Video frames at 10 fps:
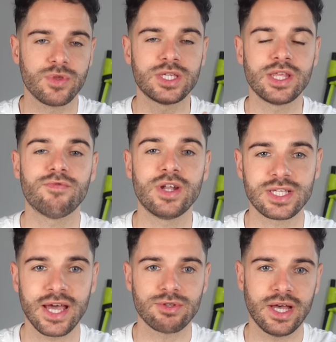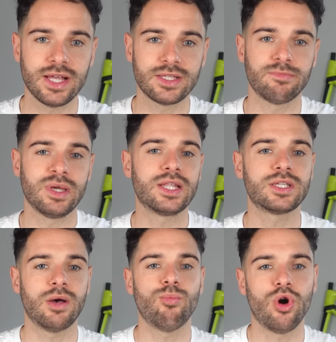You see, the Rinner Scouter has been
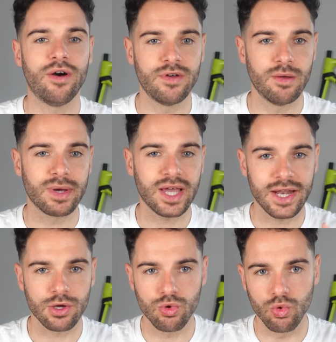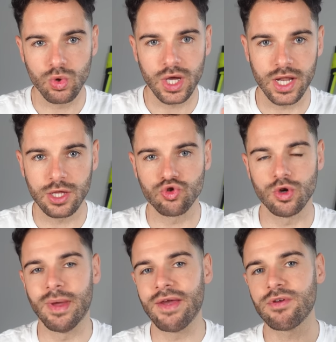somewhat of a mechanical
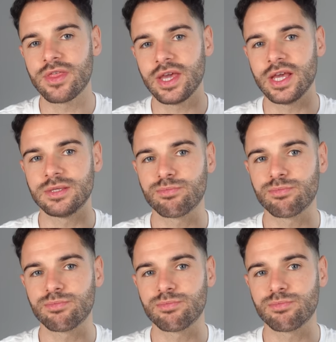conundrum. Everything is